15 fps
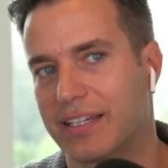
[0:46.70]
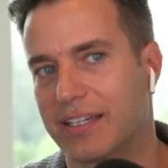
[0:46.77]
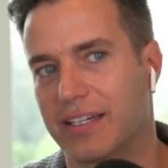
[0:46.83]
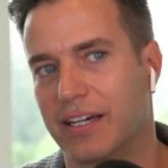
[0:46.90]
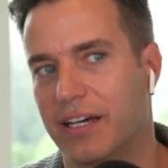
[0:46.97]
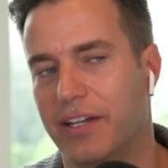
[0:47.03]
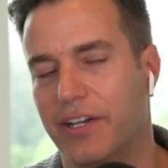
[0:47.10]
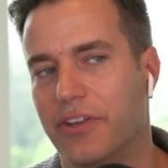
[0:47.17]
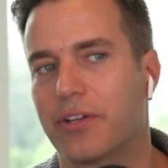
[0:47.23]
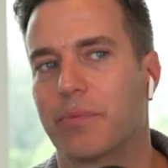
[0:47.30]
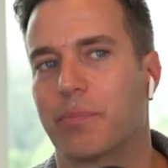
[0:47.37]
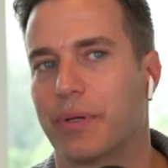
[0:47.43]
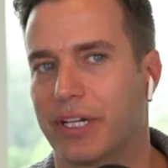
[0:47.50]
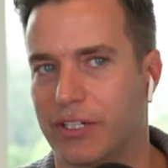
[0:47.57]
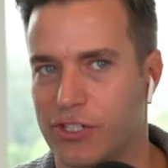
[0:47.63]
another
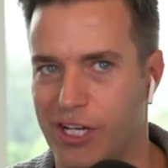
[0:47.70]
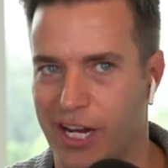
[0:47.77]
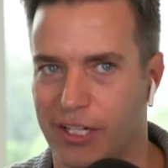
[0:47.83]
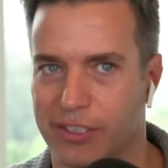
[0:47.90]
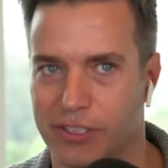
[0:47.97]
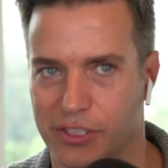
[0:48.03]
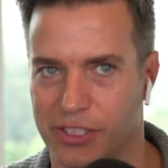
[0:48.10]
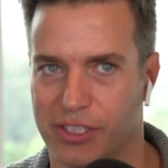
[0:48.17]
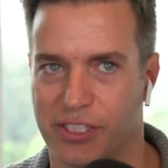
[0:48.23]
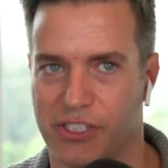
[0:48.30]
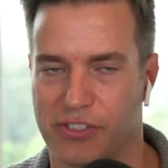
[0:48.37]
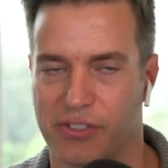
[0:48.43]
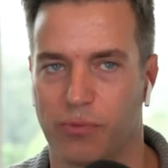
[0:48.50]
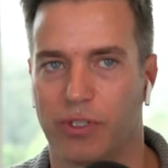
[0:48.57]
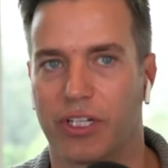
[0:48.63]
big challenge in this,
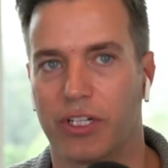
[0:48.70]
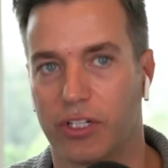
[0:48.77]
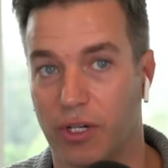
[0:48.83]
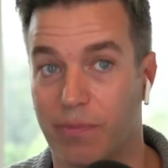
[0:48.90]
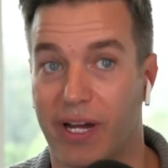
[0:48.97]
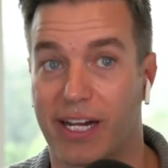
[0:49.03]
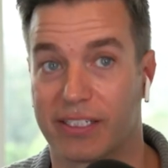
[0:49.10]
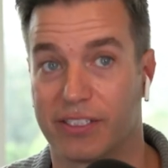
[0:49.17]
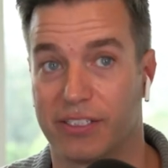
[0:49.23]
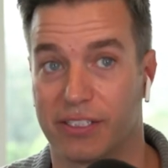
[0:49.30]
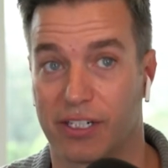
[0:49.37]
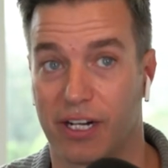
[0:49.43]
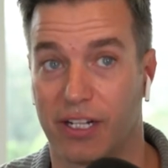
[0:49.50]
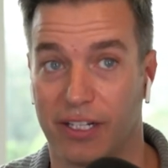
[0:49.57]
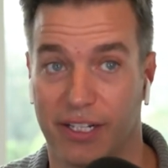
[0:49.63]
and we can go back to your
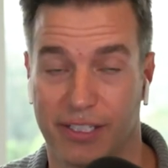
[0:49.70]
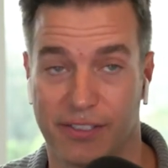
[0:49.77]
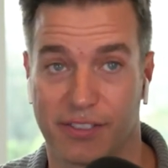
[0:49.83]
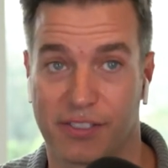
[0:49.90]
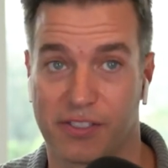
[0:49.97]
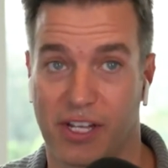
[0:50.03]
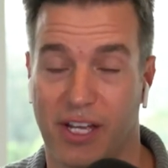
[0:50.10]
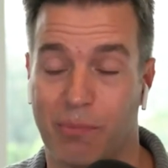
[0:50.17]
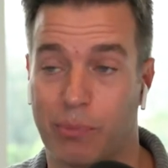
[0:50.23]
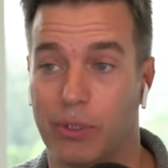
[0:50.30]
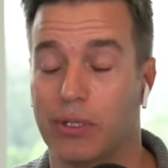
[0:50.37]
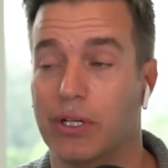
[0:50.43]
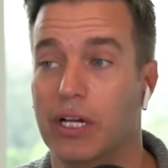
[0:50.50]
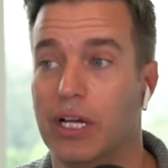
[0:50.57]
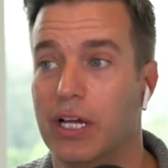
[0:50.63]
Allianz example,
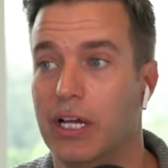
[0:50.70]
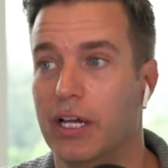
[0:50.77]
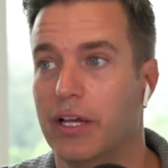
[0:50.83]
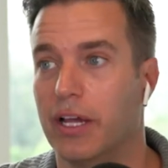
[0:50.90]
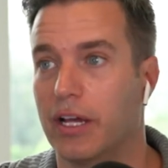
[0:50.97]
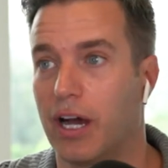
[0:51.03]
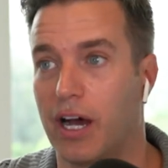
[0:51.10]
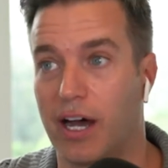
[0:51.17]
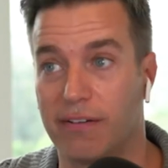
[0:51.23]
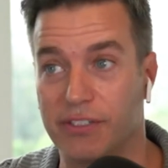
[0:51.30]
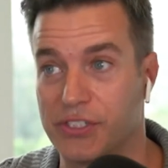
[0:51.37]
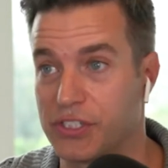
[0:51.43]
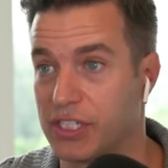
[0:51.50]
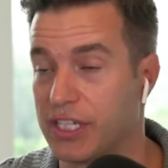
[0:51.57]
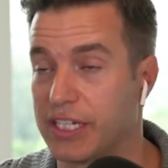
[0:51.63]

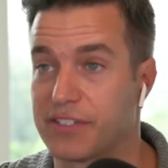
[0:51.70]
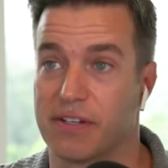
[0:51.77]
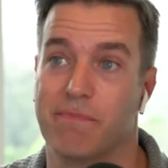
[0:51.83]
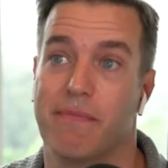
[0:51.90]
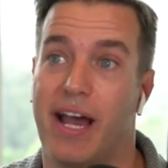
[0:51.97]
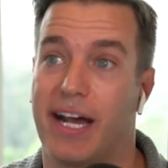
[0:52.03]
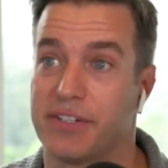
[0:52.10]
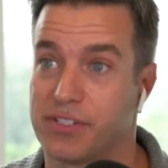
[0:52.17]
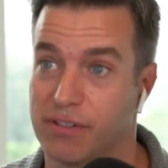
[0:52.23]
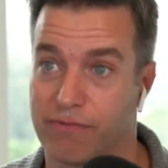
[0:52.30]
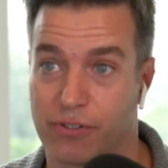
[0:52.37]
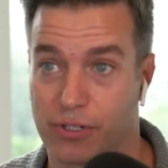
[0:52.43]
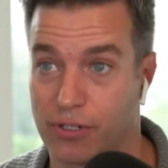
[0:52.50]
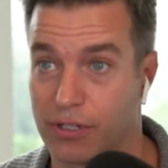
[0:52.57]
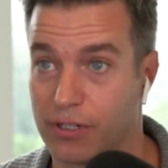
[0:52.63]
obviously that's a massive
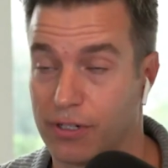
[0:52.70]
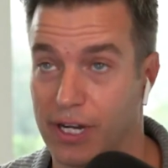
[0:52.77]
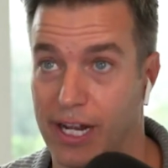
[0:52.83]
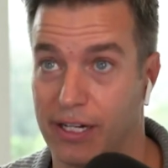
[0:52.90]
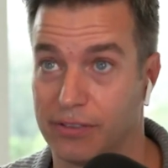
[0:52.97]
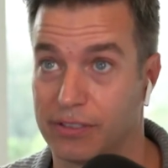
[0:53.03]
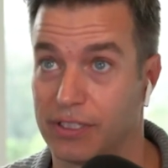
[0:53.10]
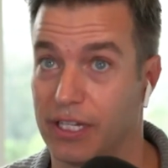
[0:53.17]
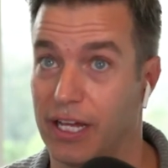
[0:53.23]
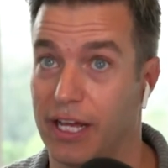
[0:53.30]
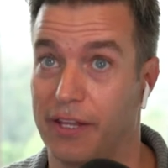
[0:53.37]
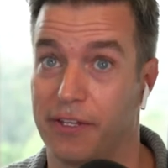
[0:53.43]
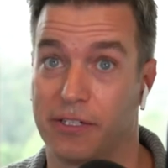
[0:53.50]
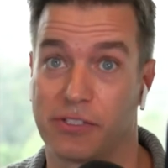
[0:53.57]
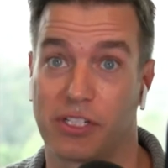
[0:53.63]
turnaround, and
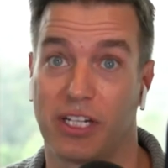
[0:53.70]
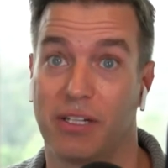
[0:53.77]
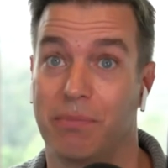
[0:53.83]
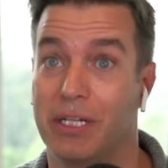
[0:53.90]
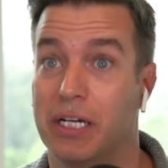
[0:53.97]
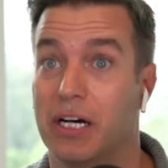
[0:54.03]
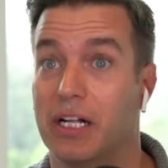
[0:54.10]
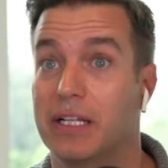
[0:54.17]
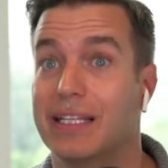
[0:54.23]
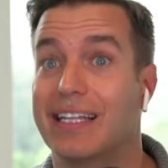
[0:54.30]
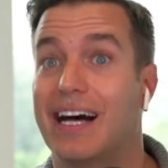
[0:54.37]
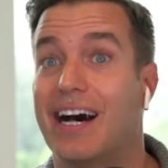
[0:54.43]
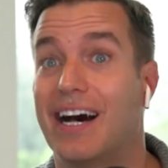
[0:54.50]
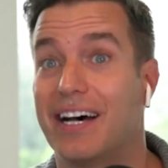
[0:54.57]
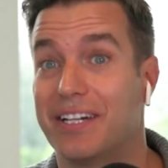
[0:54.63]
there's going to be a
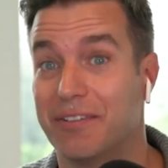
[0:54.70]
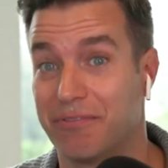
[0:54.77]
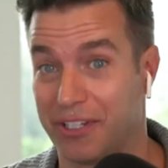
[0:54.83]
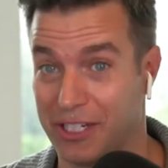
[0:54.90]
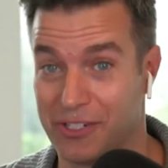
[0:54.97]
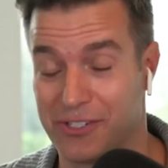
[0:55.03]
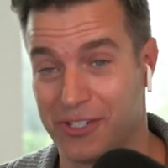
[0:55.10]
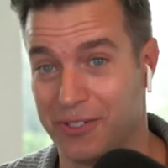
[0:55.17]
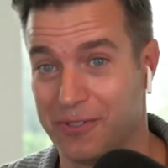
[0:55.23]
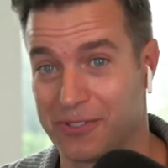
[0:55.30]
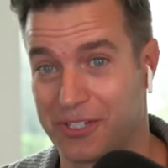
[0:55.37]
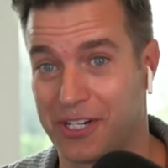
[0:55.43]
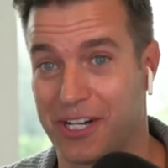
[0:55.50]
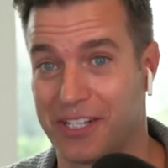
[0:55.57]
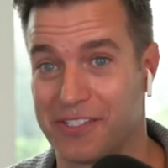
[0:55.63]
lot of issues
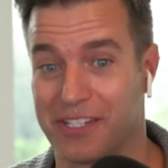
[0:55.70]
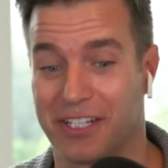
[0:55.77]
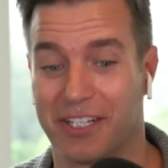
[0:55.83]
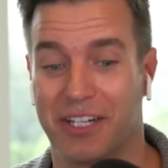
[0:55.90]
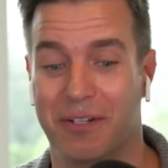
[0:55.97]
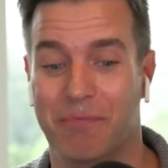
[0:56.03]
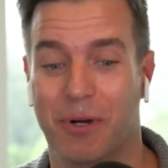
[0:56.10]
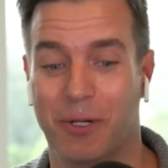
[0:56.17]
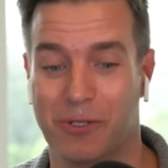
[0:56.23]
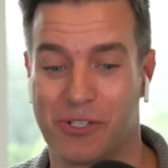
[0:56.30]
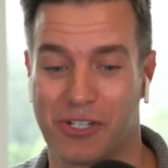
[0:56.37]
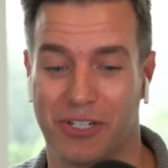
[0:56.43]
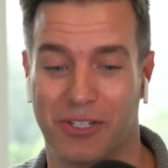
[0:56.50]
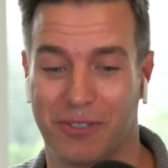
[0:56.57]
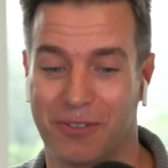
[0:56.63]
causing
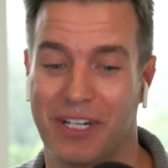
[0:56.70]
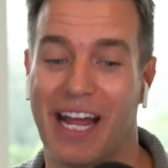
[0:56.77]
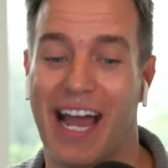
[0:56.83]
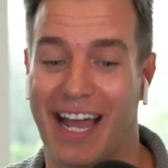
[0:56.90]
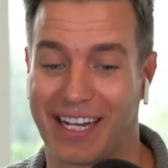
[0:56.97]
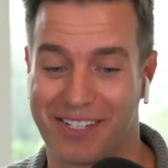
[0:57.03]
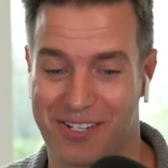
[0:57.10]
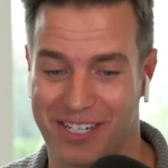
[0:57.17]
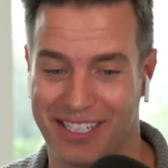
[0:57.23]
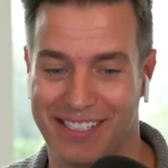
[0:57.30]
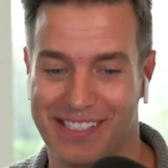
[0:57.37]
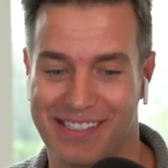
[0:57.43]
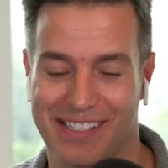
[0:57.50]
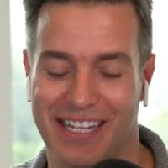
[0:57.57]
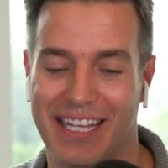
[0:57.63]
emotional
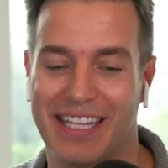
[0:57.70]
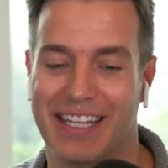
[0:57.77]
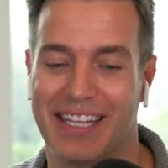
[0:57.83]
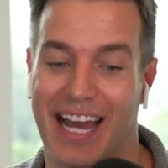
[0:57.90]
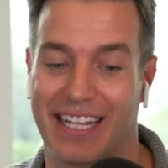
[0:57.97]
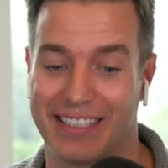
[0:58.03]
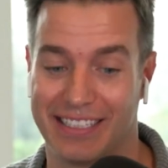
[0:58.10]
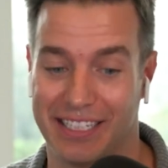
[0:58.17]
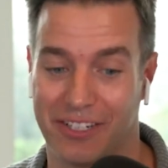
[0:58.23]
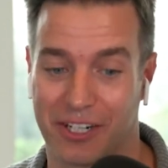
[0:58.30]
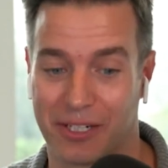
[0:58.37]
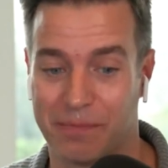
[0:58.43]
reactions in that leader.